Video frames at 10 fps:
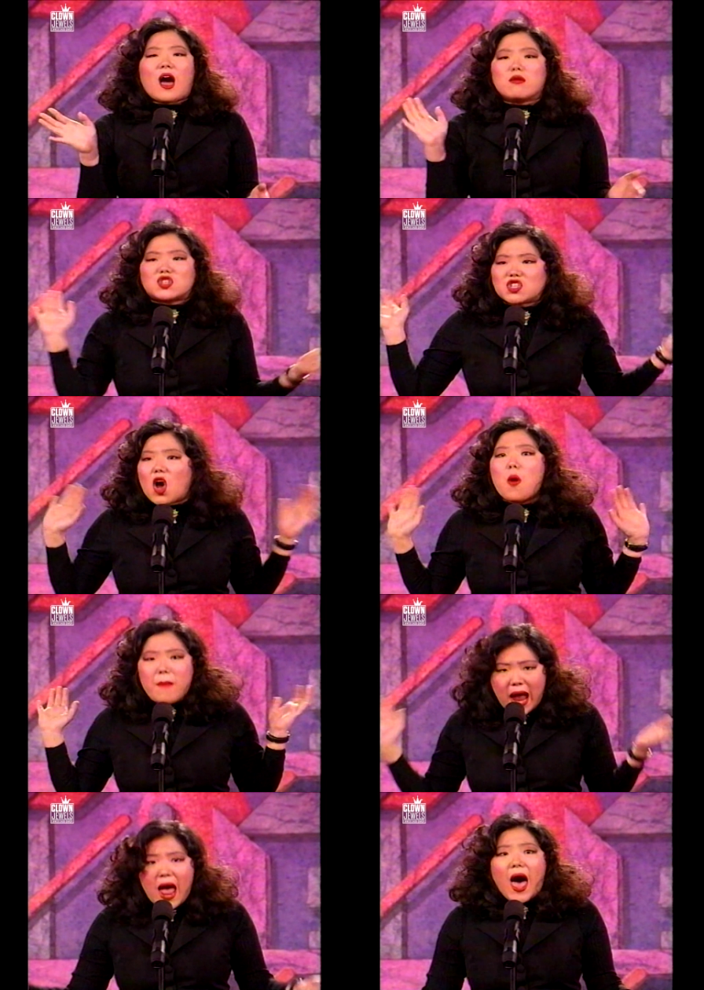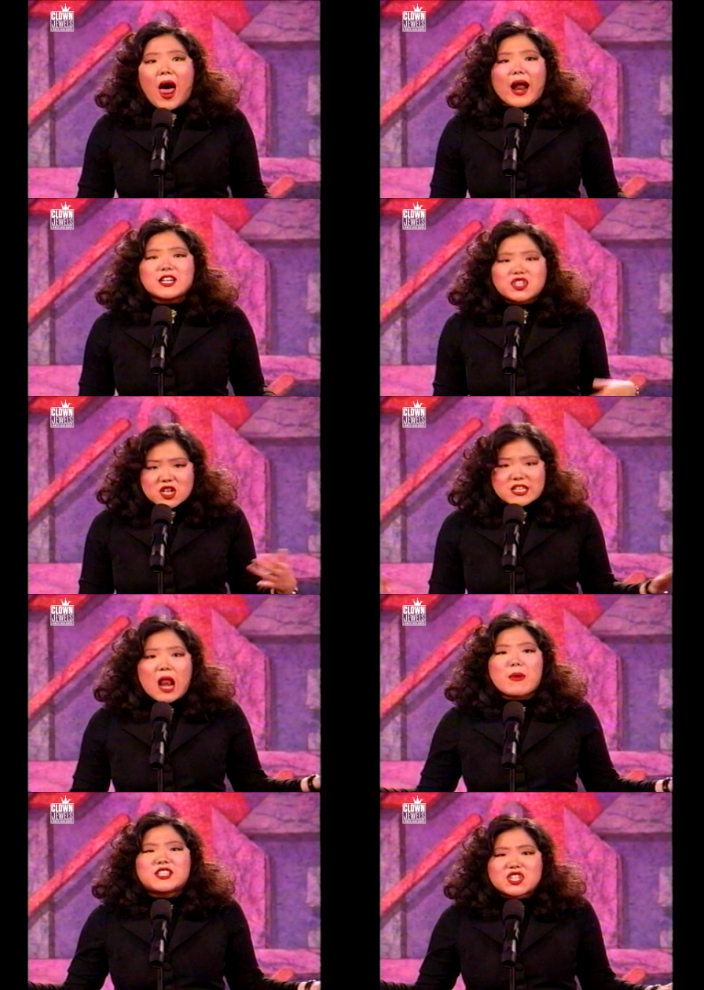I was so mad. I just looked at
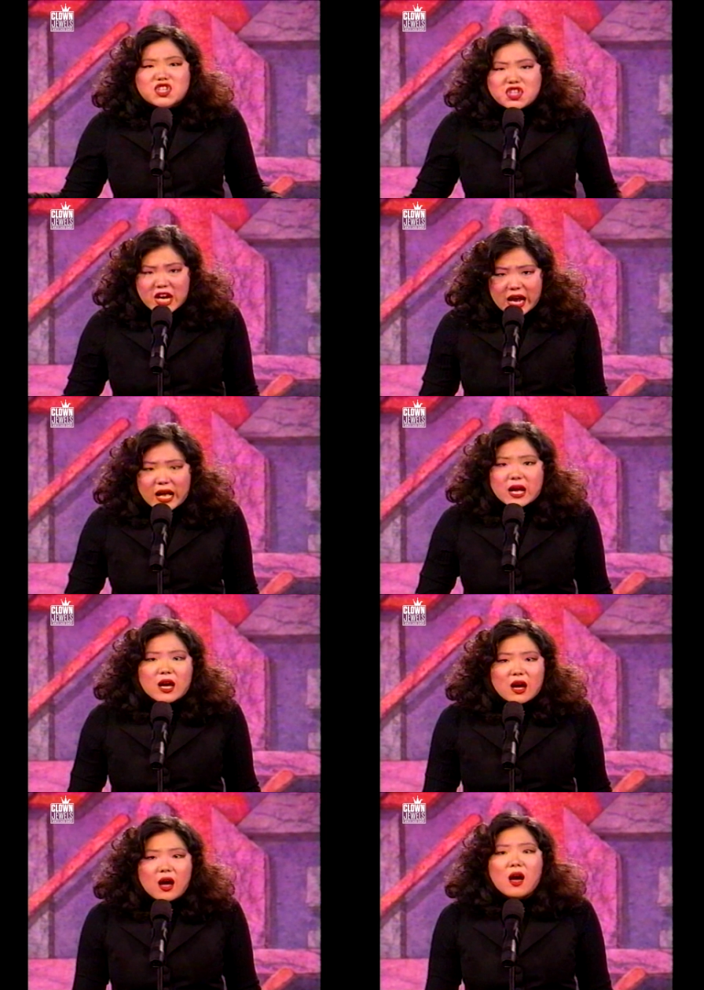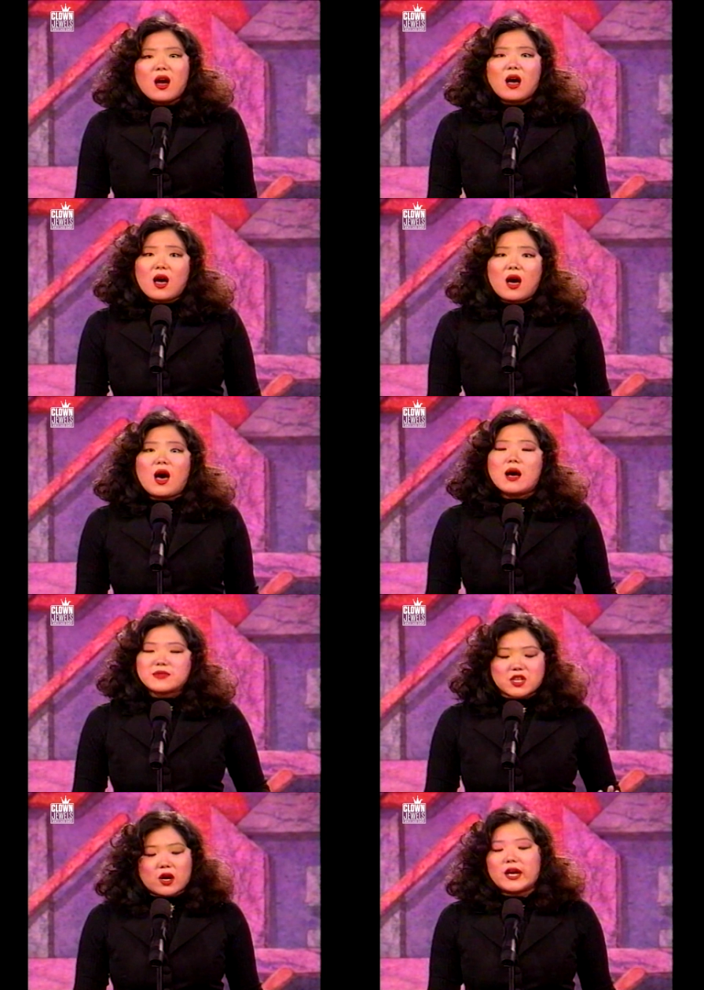him, I said, "Chink? I'm
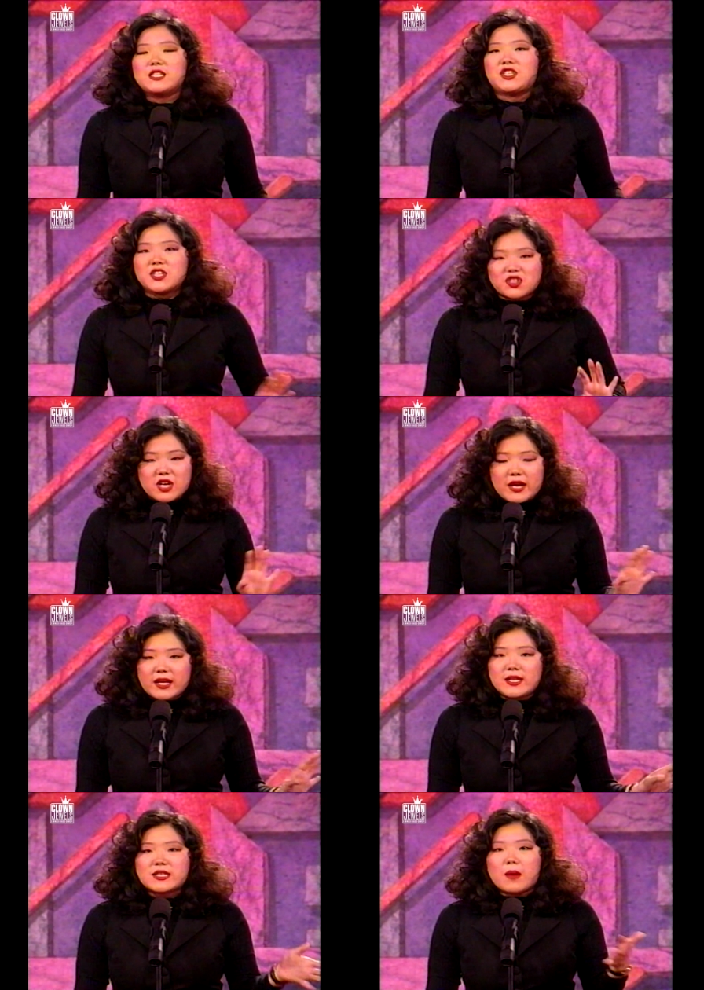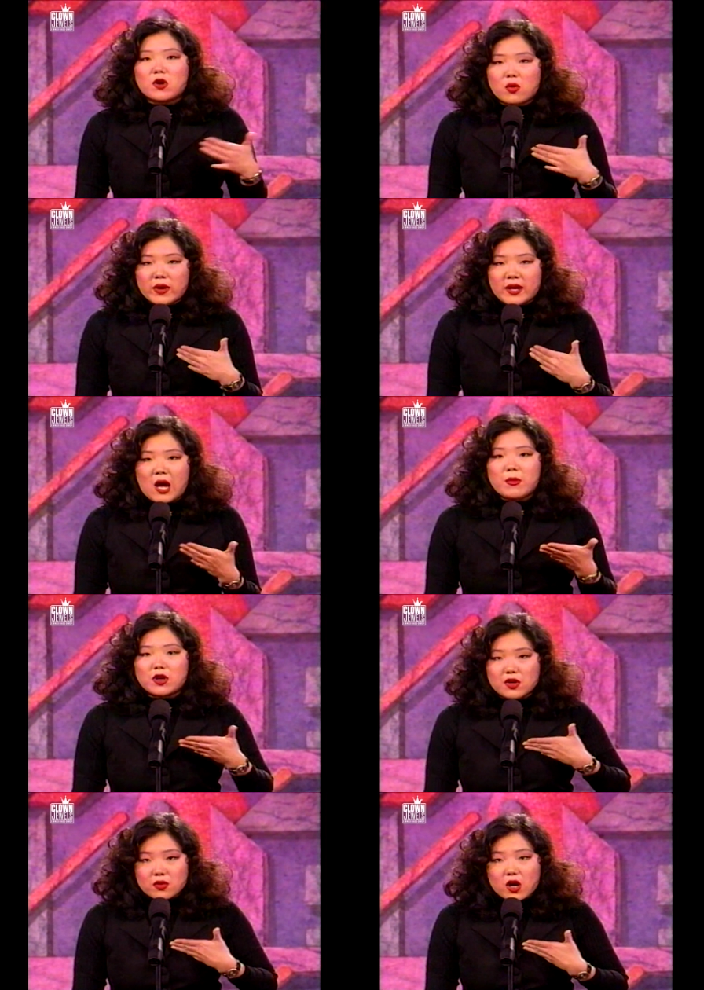sorry. Chinks are Chinese, I'm Korean, I'm a
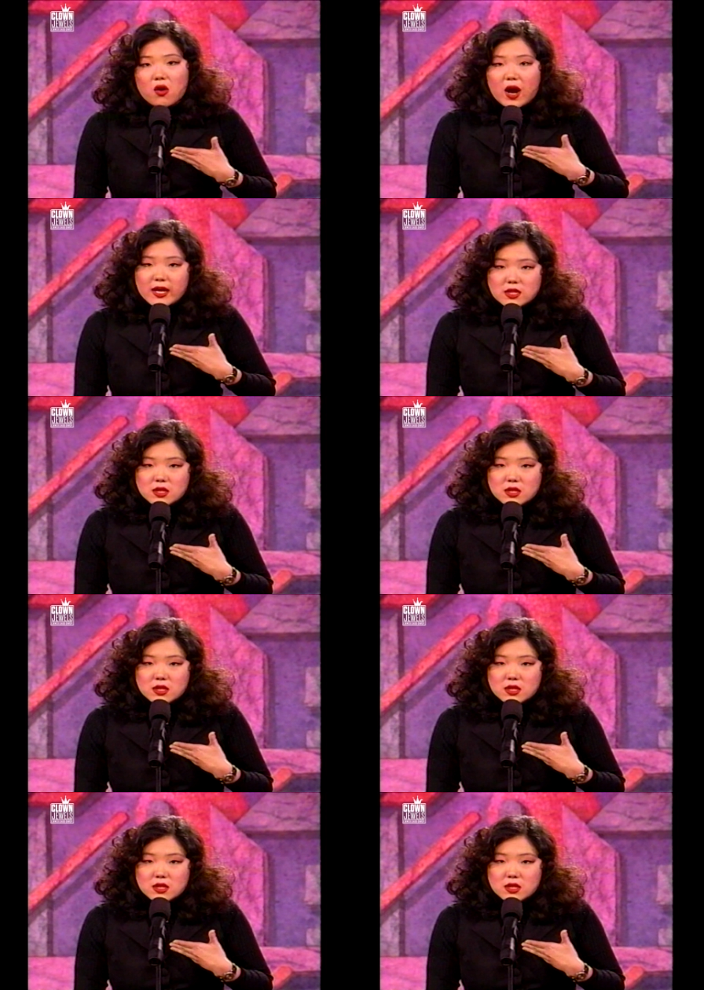gook, all right?"